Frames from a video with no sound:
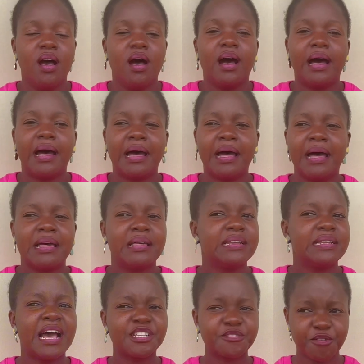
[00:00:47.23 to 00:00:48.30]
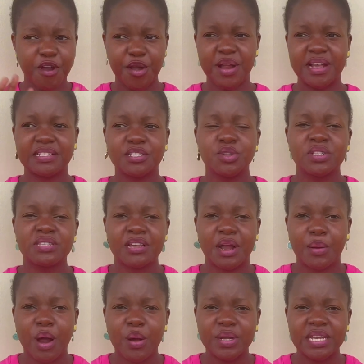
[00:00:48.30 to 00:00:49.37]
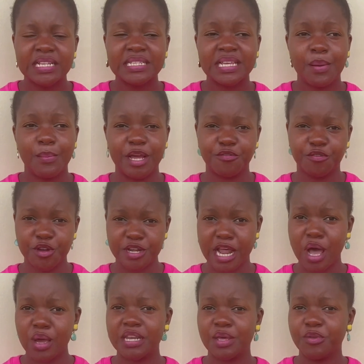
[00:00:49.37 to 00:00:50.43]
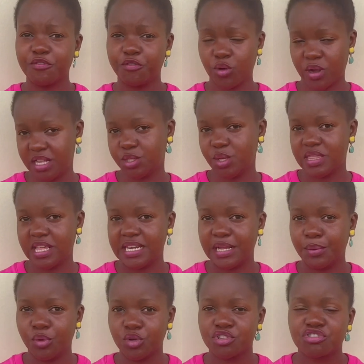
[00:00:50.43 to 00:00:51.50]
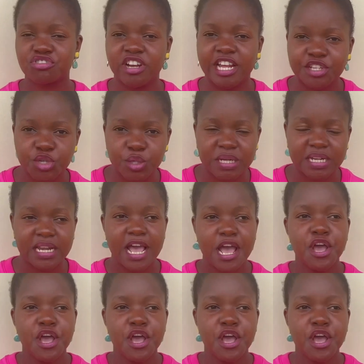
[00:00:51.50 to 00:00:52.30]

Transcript: It has various notes around it, but for now, let me focus on the demonstration.